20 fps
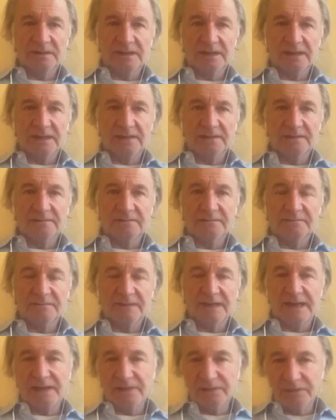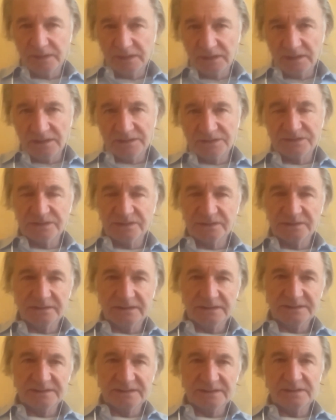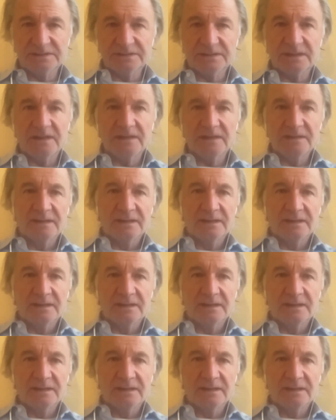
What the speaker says: at agriculture, etc.,